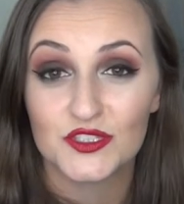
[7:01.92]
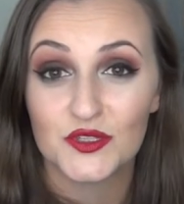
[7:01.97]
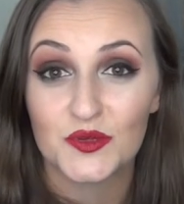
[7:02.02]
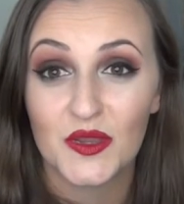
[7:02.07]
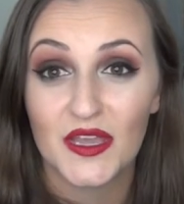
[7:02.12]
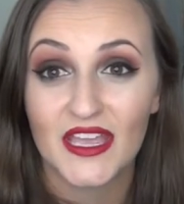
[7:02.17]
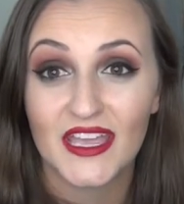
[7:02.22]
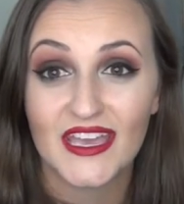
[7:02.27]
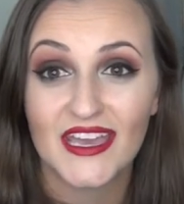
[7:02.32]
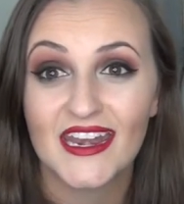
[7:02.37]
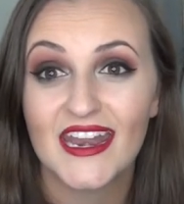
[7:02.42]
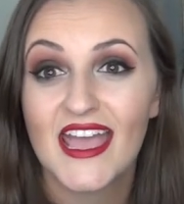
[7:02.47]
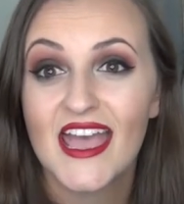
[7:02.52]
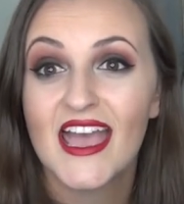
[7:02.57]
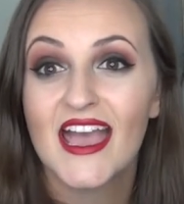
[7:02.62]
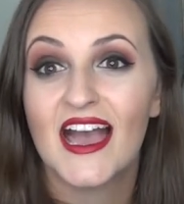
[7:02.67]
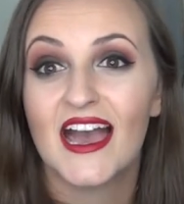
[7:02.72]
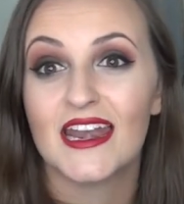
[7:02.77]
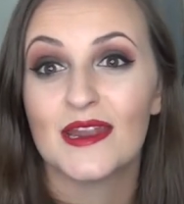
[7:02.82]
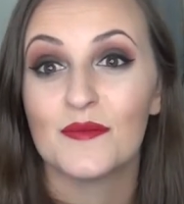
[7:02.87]
doing it,
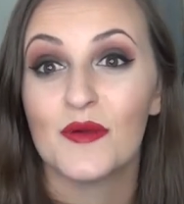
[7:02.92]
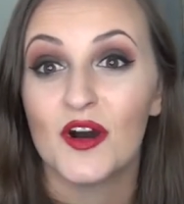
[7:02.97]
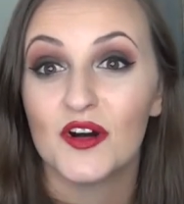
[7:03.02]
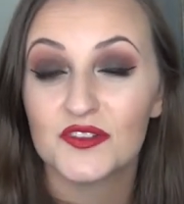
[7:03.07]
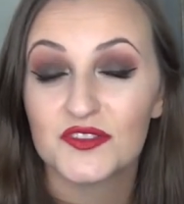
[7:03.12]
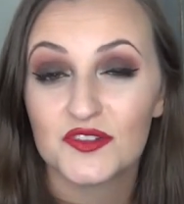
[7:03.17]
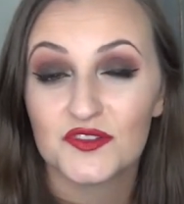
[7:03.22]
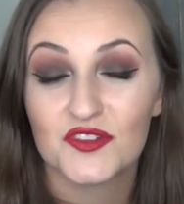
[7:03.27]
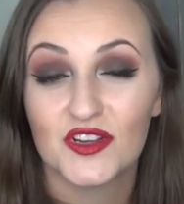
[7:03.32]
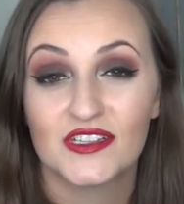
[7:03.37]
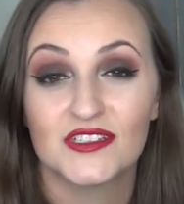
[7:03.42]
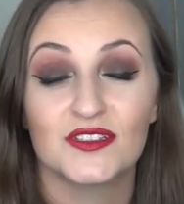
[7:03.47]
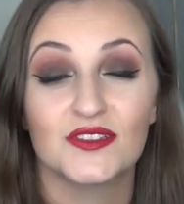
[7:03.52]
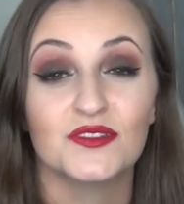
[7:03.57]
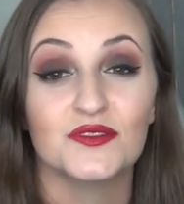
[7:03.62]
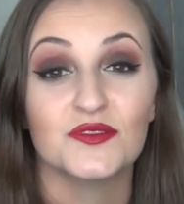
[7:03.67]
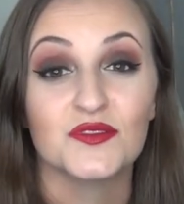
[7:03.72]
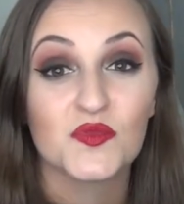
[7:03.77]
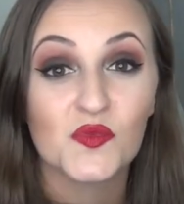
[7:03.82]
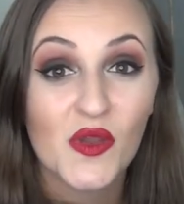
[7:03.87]
and I'm also trying to
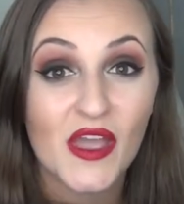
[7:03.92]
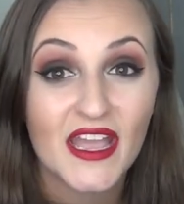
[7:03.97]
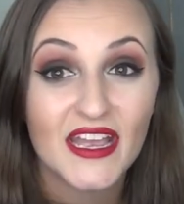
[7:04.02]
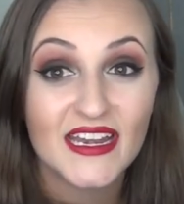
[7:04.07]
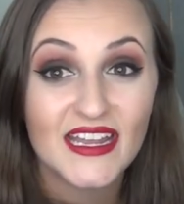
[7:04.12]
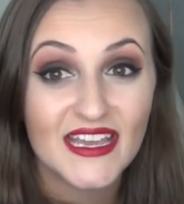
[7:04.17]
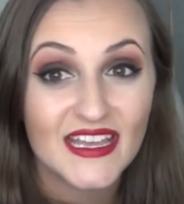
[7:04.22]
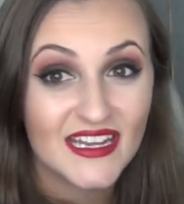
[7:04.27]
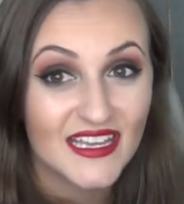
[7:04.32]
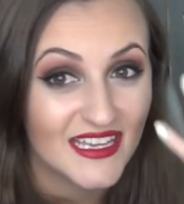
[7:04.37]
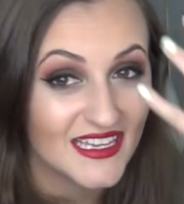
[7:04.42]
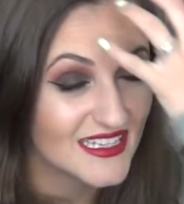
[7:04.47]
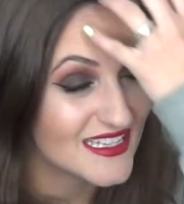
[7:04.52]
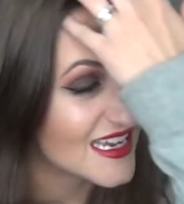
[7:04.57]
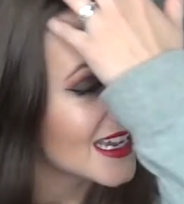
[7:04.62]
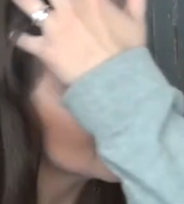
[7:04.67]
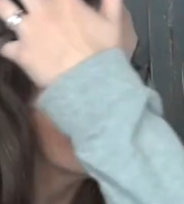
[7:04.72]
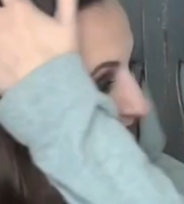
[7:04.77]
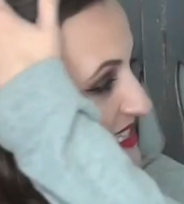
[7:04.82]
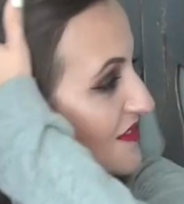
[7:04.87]
lose weight in it
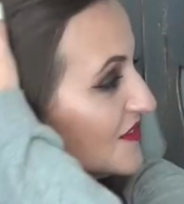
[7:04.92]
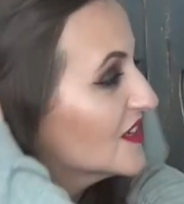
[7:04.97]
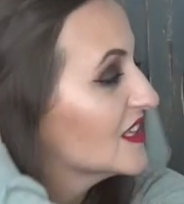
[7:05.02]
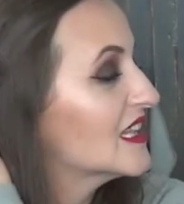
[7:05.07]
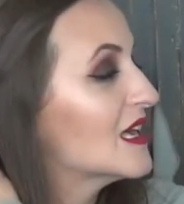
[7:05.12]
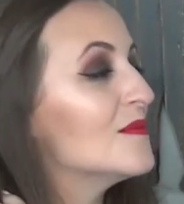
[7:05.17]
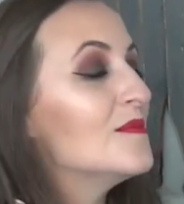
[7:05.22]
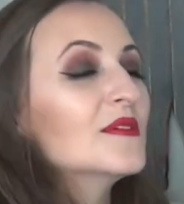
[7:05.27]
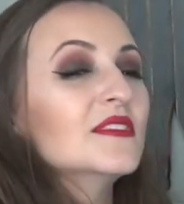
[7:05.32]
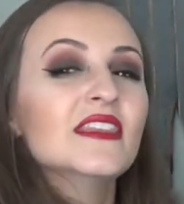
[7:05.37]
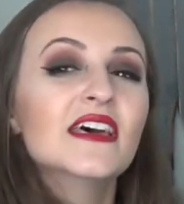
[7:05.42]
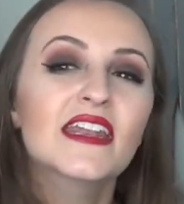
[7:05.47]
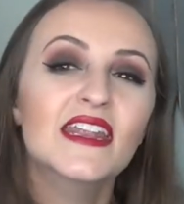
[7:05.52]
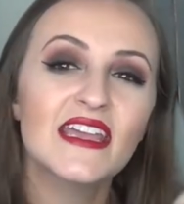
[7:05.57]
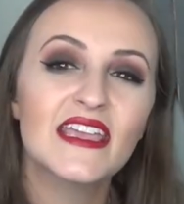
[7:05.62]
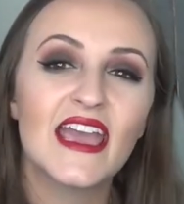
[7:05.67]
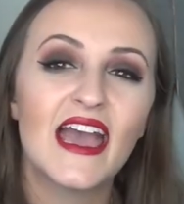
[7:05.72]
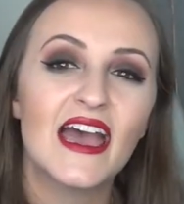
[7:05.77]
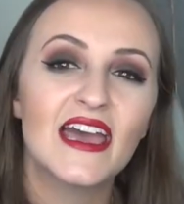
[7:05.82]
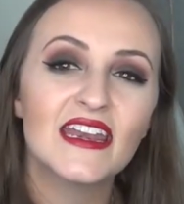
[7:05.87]
and stuff like that. But then
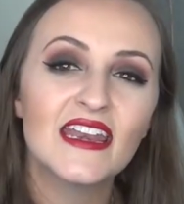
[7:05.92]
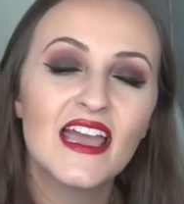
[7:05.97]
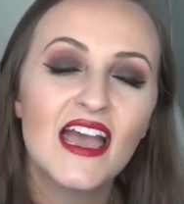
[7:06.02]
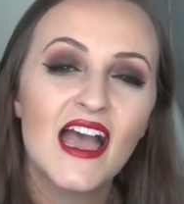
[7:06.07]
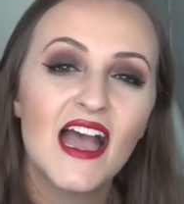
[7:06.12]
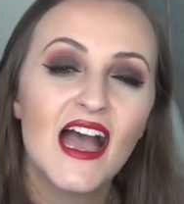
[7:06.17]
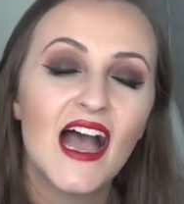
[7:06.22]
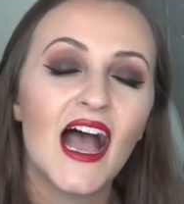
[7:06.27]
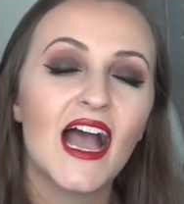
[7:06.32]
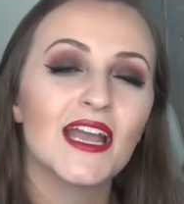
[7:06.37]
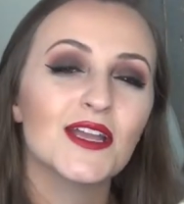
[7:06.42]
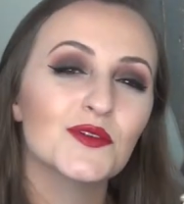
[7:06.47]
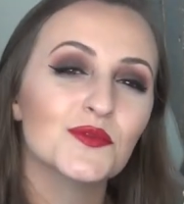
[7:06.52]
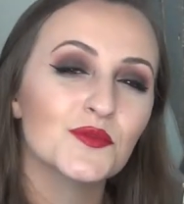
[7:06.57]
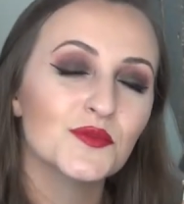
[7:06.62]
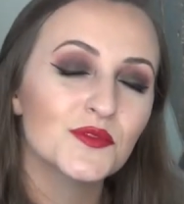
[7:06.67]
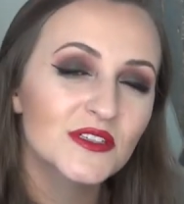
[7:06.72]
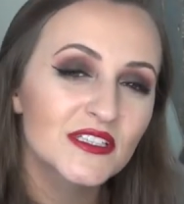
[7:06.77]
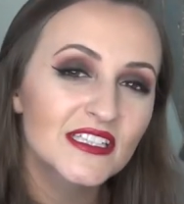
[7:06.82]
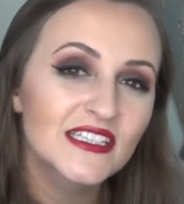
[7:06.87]
again, I
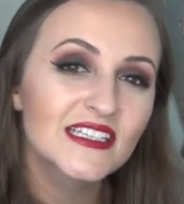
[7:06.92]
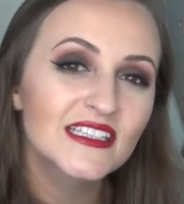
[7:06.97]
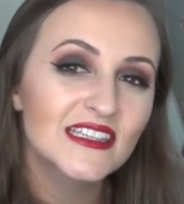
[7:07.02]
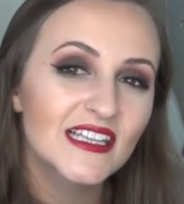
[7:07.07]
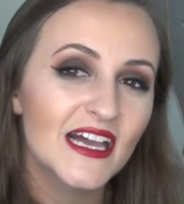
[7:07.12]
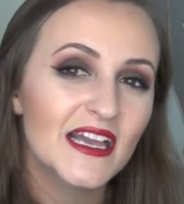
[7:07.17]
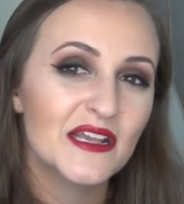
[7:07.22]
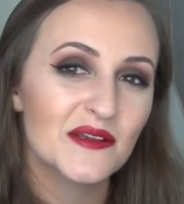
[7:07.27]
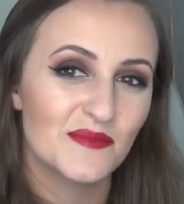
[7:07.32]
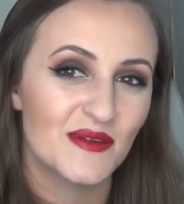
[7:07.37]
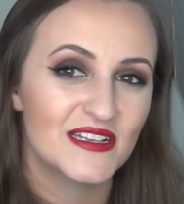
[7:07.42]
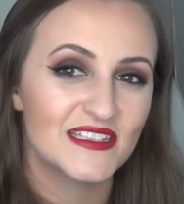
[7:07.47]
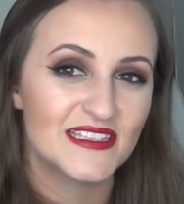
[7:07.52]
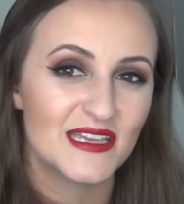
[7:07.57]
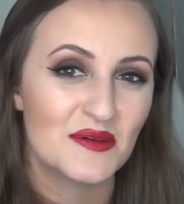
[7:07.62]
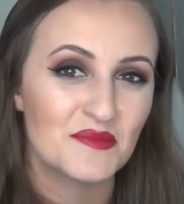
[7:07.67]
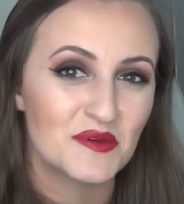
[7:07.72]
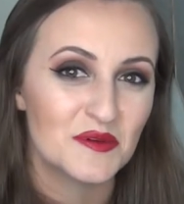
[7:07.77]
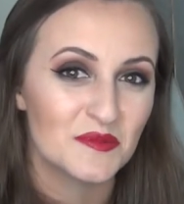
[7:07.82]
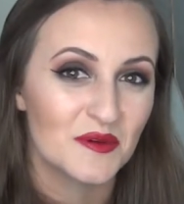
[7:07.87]
really like my
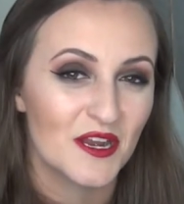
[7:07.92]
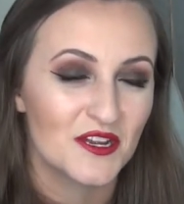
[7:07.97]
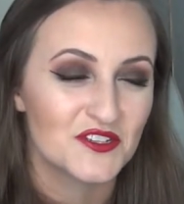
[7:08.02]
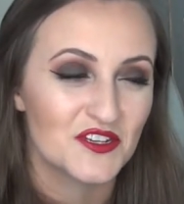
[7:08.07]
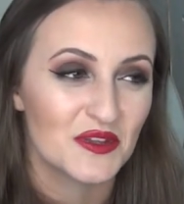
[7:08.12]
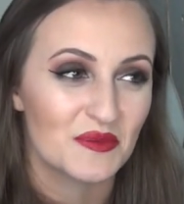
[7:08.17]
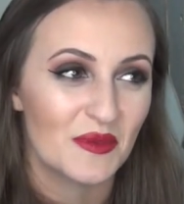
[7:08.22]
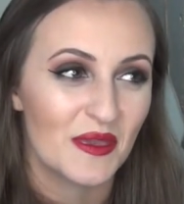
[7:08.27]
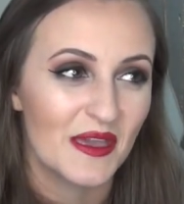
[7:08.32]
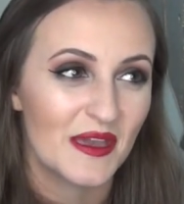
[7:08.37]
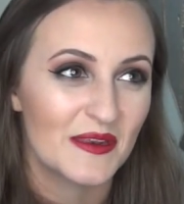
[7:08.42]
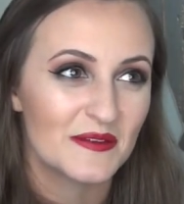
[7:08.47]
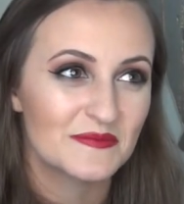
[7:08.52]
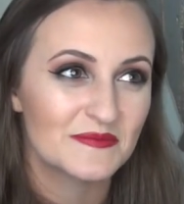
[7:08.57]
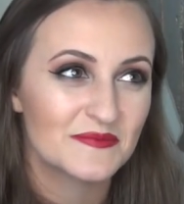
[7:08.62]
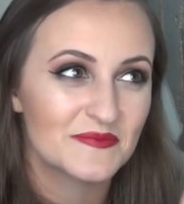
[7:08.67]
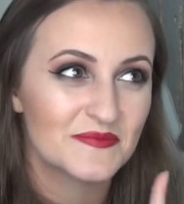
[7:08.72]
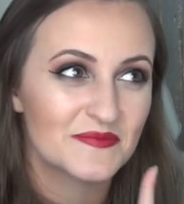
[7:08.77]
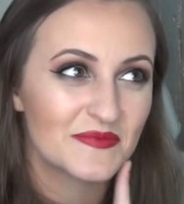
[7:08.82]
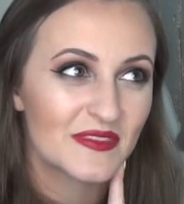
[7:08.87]
sample project pan.